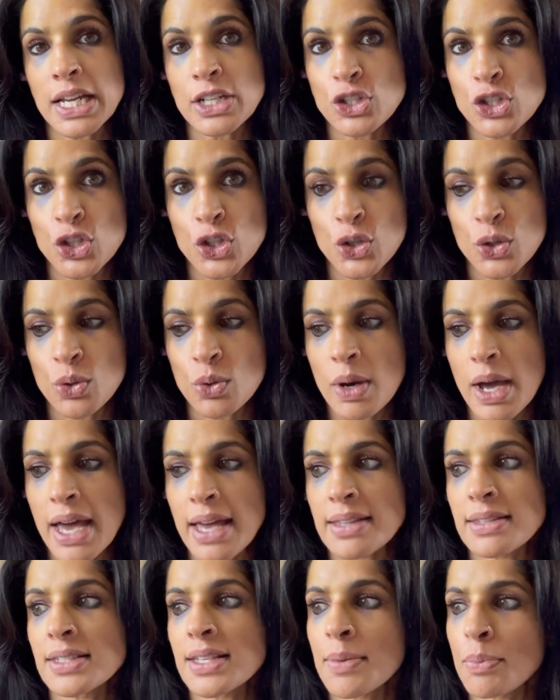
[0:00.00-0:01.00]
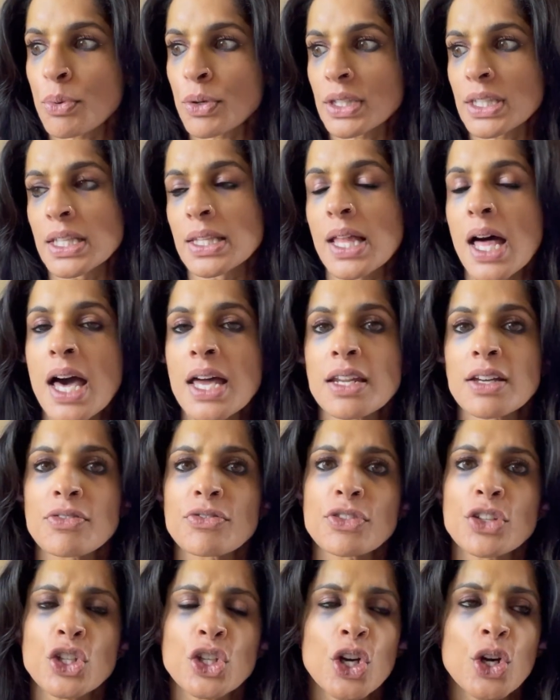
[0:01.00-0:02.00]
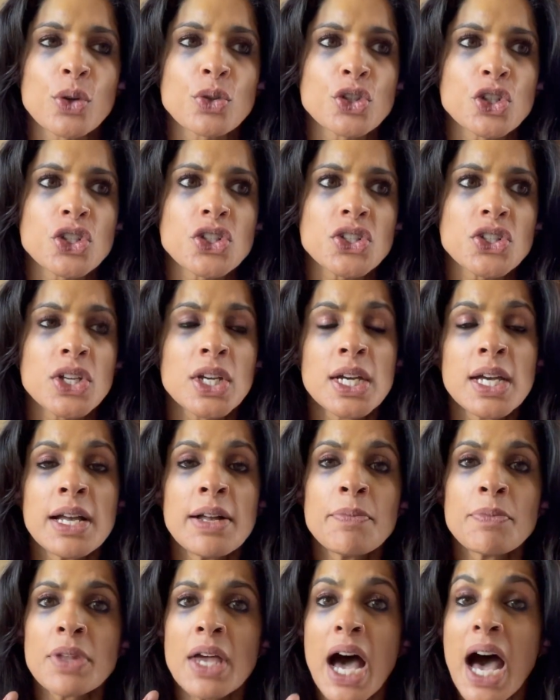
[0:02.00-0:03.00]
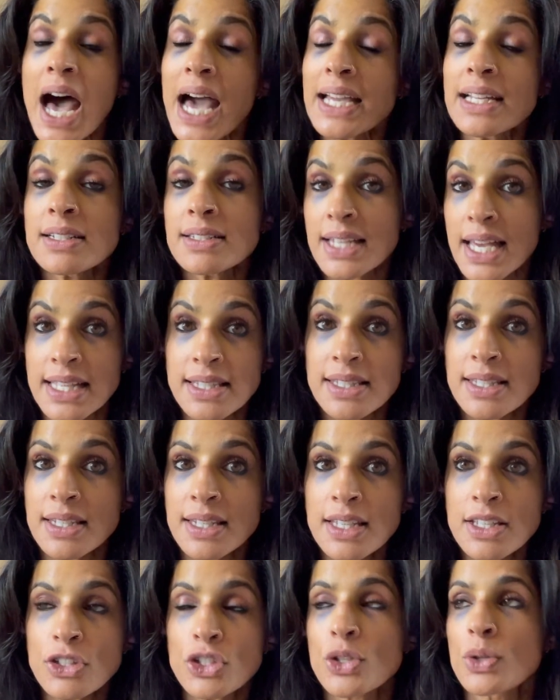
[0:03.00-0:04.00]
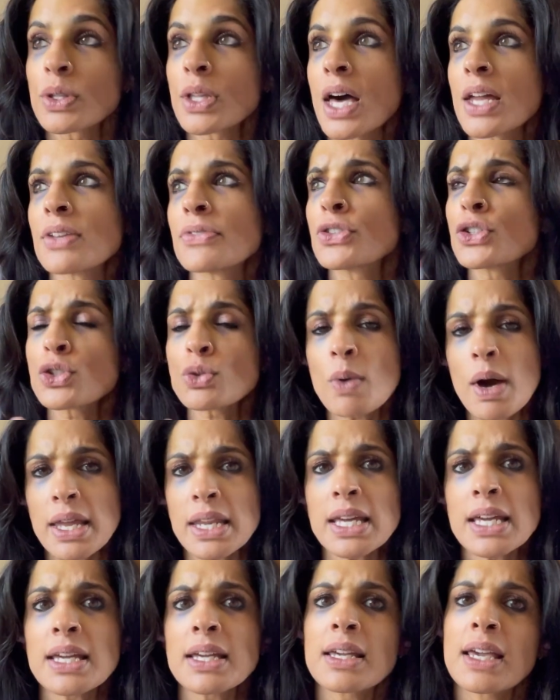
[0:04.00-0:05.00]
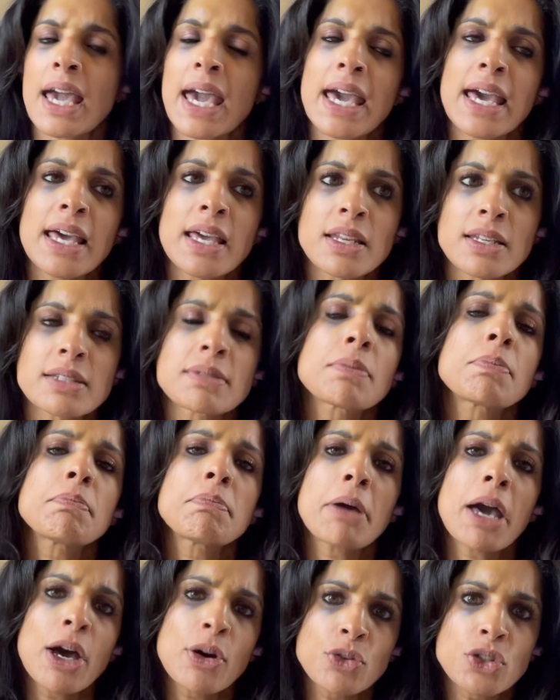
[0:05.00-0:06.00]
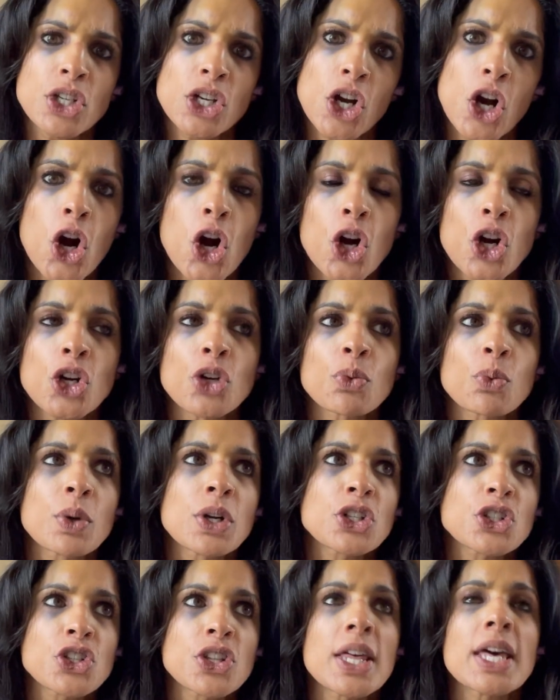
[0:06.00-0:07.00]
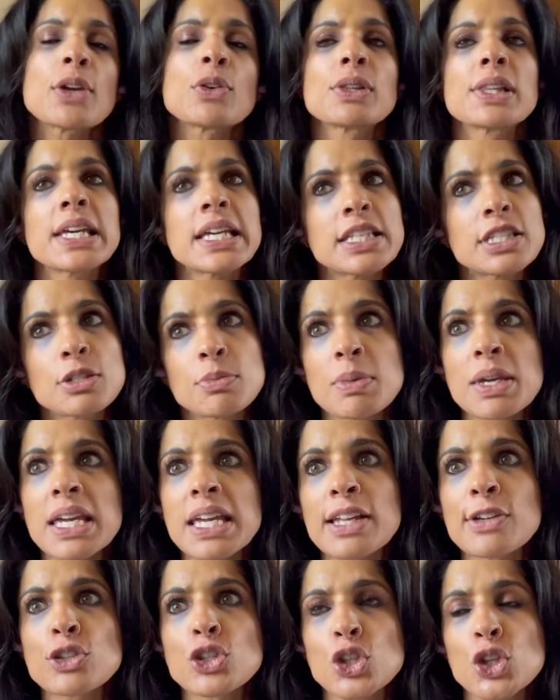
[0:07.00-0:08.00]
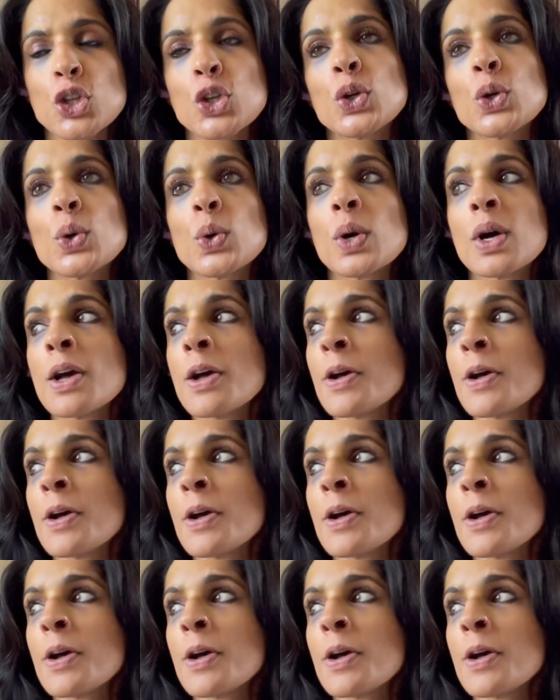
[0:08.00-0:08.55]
do ends up with a lot of, you know, just high intensity. So a lot of sweating and pounding heart, which then leads me to